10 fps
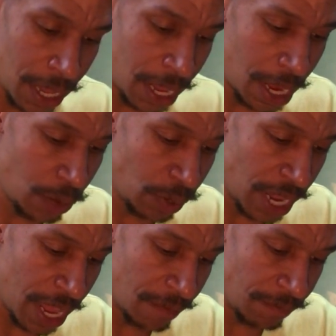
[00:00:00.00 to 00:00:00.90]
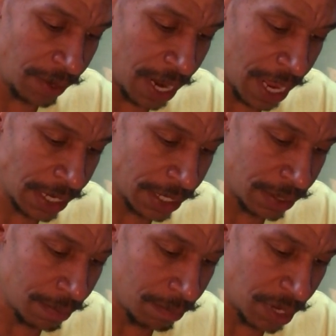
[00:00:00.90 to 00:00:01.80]
And we have
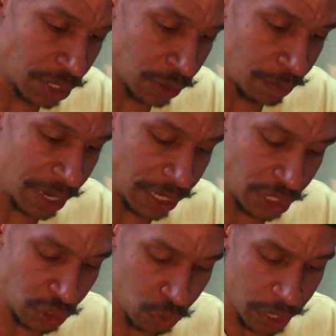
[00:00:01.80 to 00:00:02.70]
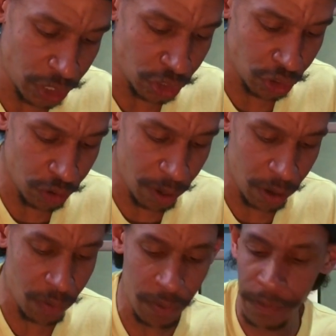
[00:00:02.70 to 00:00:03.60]
next, Missile Baits Twin
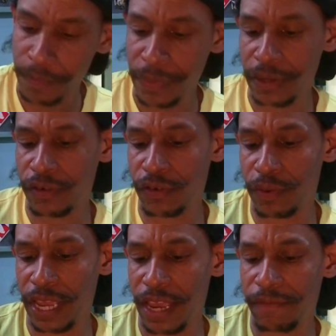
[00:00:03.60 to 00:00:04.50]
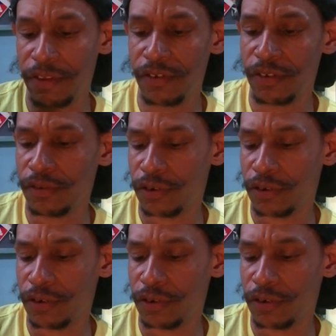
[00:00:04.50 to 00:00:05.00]
Turbo. So we have these little